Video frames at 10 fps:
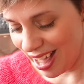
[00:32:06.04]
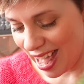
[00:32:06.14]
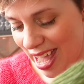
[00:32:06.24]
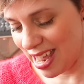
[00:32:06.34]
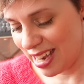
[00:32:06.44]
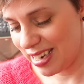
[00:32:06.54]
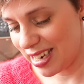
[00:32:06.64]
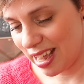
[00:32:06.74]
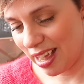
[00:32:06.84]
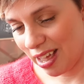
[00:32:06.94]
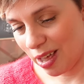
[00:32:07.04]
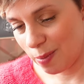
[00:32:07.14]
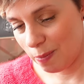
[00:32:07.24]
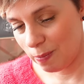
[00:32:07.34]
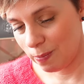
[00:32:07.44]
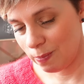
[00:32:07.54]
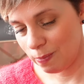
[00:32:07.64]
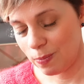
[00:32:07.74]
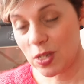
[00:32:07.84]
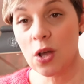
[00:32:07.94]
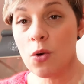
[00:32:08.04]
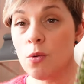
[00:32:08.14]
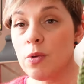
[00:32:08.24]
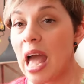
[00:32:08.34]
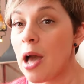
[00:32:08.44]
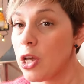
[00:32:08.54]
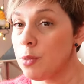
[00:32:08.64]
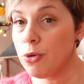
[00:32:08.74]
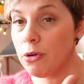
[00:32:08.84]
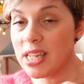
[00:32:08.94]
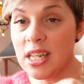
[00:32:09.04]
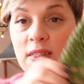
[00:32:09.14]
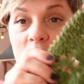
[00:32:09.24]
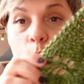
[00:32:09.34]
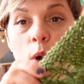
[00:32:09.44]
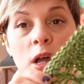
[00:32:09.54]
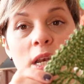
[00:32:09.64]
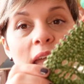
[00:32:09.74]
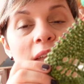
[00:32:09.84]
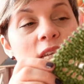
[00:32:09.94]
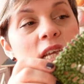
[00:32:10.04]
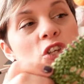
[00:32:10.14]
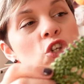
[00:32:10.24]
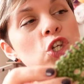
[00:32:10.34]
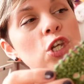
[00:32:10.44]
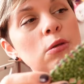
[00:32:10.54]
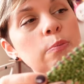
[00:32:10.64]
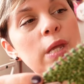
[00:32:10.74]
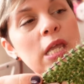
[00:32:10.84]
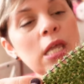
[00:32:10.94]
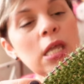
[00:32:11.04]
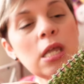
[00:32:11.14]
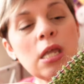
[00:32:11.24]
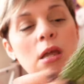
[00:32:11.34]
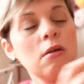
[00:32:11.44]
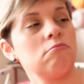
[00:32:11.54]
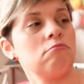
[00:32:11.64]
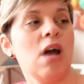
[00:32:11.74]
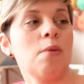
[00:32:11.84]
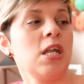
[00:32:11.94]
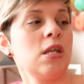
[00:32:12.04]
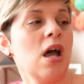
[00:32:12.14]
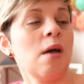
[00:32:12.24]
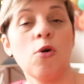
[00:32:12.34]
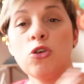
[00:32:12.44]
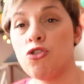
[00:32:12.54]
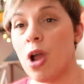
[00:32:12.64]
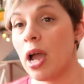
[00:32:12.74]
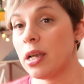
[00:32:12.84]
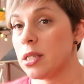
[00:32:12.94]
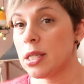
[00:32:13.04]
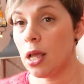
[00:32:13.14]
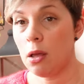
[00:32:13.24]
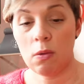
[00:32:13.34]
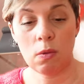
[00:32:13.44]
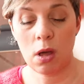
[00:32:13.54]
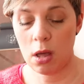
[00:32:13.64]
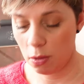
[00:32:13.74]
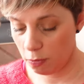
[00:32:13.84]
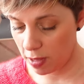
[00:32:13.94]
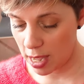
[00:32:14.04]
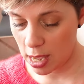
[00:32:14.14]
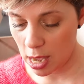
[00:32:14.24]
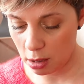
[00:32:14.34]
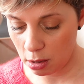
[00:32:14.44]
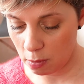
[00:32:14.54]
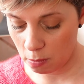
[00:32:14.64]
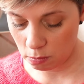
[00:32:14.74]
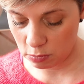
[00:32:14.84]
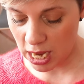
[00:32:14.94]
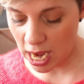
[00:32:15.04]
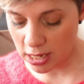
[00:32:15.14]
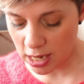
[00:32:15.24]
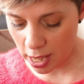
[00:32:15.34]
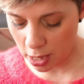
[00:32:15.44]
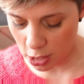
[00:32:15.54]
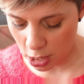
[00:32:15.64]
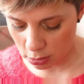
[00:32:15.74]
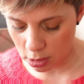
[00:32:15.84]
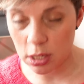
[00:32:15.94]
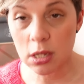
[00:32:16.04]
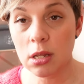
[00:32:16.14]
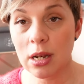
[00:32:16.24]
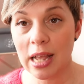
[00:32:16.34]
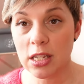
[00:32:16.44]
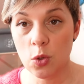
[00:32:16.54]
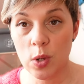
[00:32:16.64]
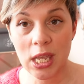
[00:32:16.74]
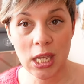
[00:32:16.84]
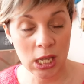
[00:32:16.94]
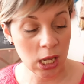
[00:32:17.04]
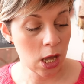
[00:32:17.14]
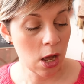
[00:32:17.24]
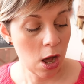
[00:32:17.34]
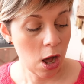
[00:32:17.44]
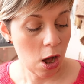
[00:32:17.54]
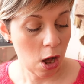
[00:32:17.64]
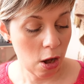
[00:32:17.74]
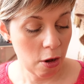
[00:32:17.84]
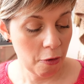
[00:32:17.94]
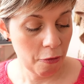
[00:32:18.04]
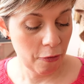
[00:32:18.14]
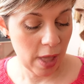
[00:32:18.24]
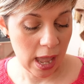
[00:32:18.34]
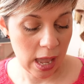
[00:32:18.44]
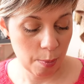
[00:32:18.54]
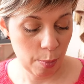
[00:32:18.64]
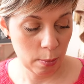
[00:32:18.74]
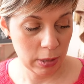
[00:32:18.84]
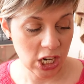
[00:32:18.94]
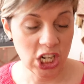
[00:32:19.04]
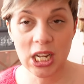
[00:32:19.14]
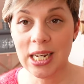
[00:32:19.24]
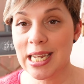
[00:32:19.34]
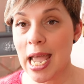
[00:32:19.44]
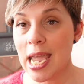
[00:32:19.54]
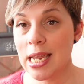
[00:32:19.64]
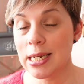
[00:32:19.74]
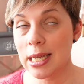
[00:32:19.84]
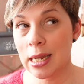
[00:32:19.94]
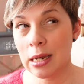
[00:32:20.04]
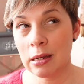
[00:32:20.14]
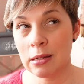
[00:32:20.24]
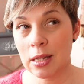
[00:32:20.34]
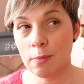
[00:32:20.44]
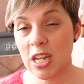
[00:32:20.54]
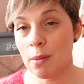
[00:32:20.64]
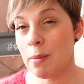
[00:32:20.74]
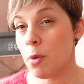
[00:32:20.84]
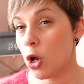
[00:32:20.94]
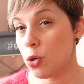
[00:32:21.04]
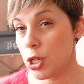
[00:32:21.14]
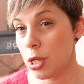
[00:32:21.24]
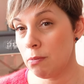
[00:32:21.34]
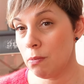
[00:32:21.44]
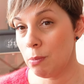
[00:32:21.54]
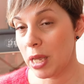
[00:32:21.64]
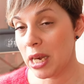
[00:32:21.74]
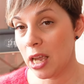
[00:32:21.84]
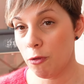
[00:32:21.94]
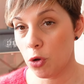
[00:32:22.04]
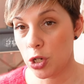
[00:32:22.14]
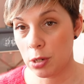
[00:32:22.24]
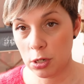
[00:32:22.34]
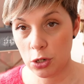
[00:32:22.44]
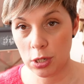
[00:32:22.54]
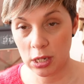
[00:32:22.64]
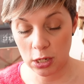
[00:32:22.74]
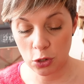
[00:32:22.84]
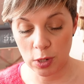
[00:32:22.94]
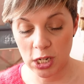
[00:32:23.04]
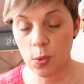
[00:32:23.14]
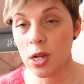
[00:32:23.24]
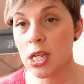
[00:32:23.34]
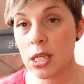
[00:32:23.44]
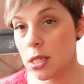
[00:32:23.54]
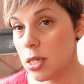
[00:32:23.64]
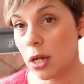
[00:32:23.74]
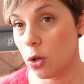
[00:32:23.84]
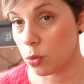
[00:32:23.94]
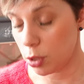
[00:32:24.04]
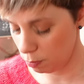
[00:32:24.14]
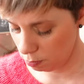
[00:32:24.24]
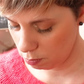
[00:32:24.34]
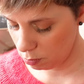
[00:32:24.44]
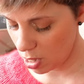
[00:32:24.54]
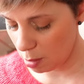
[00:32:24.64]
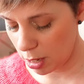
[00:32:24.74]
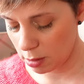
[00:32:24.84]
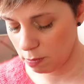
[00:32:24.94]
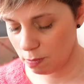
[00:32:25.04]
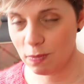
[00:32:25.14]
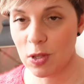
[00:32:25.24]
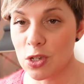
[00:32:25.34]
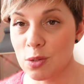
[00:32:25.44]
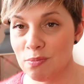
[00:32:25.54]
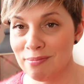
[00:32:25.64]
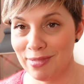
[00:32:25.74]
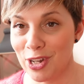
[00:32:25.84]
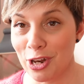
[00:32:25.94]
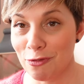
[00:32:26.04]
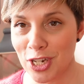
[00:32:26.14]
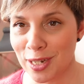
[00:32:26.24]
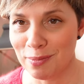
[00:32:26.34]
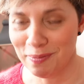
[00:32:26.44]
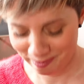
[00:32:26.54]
And so yeah, good progress on this one, and it should be, I mean, I'm on track. So the date I announced last week of a publishing date in sometime in autumn, beginning of autumn 2021, it still holds. I mean, there's a lot of time.